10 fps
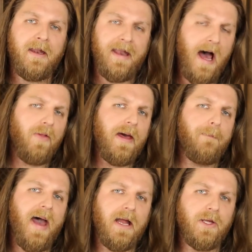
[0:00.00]
Now
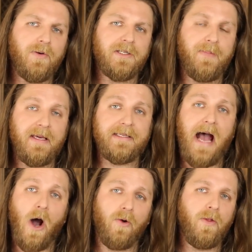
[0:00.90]
that bad USB is
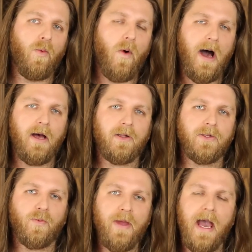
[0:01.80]
out in the
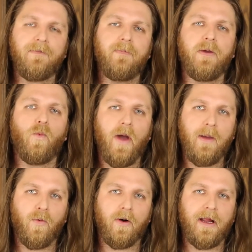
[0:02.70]
wild, we have to be way
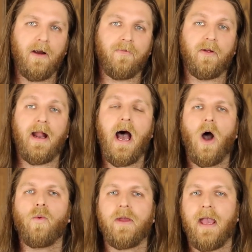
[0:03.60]
more careful on
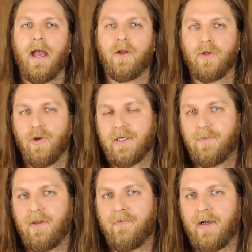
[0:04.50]
how we handle
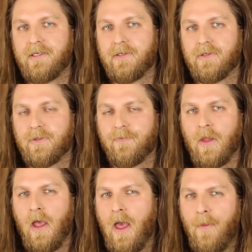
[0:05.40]
USB devices
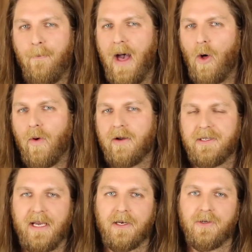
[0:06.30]
malware
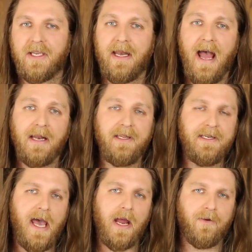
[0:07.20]
detectors cannot
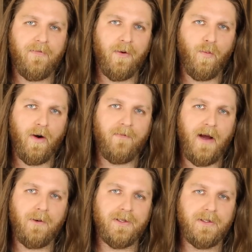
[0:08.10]
detect firmware
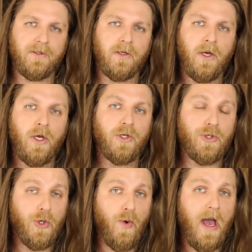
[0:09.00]
viruses,
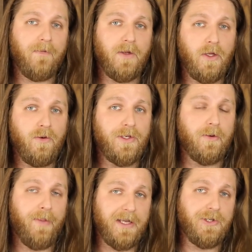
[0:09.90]
so you have to use
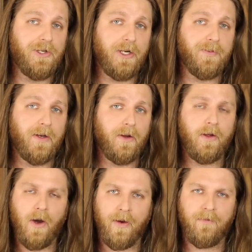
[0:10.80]
your best judgment
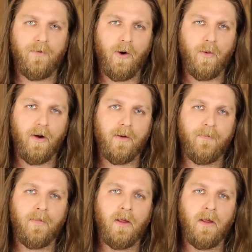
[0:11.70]
going forward.